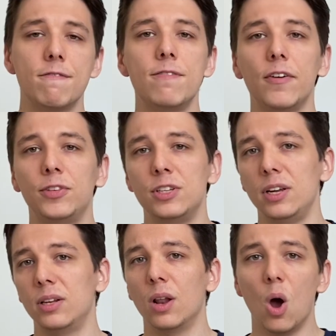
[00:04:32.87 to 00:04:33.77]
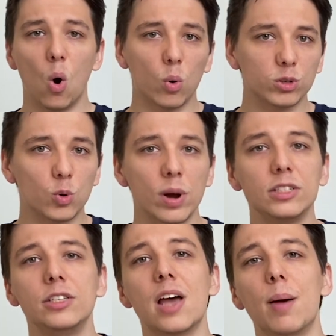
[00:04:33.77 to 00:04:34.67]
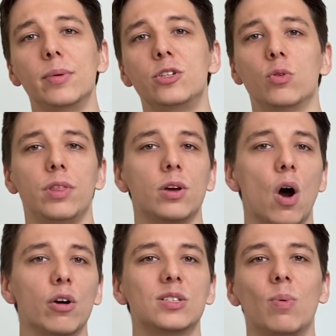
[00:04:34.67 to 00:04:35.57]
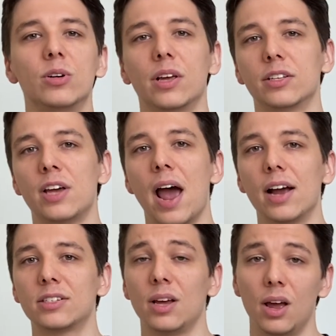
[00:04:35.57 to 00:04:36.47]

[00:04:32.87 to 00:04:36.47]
15, or 20 damage to the corresponding attacks,